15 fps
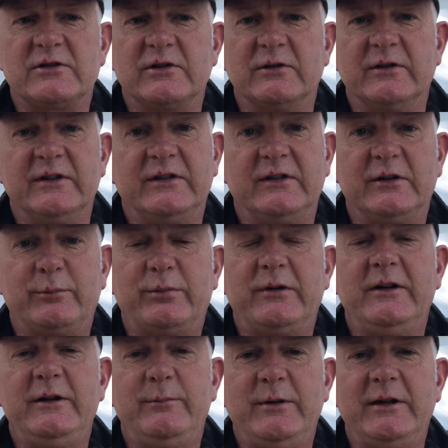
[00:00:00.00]
So this is a
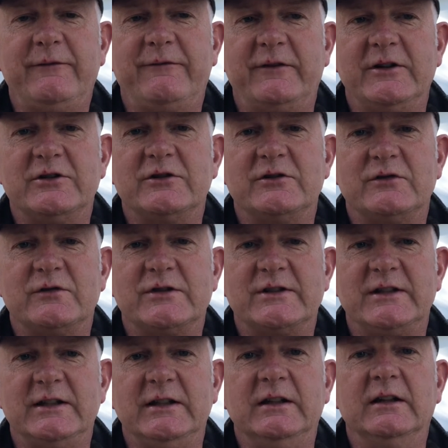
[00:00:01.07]
pretty big fridge as you've
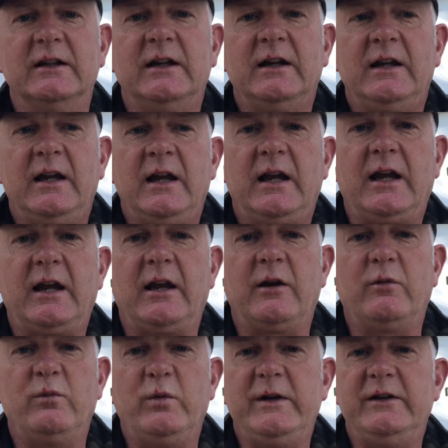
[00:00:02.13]
seen. Uh,
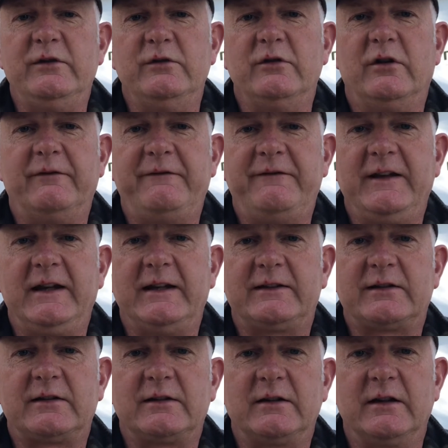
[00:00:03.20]
we do not fill
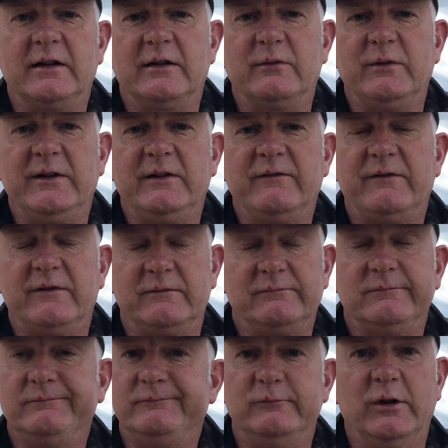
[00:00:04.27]
it. Uh, we,
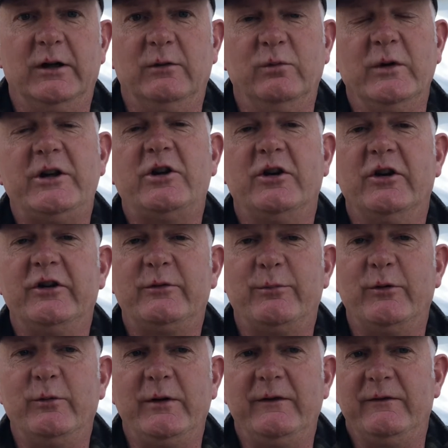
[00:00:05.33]
well, we could,
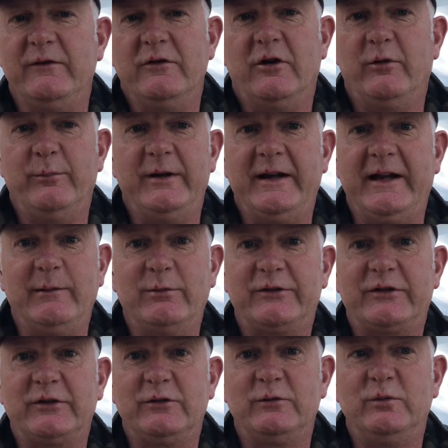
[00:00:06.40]
but we've not been able
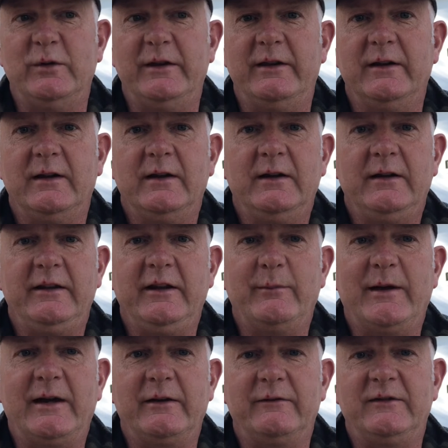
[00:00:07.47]
to with the
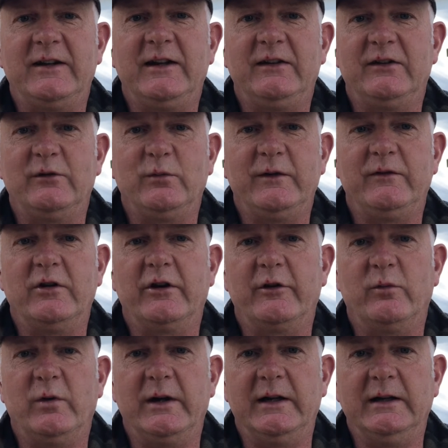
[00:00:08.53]
amount of days that we've gone
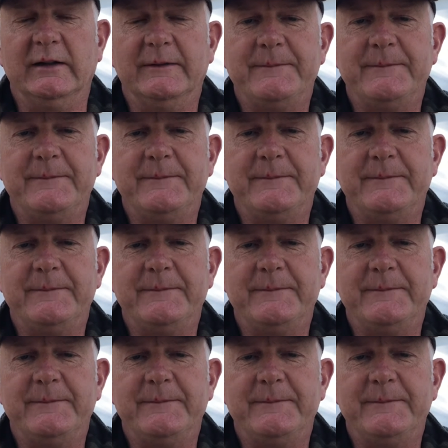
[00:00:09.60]
away.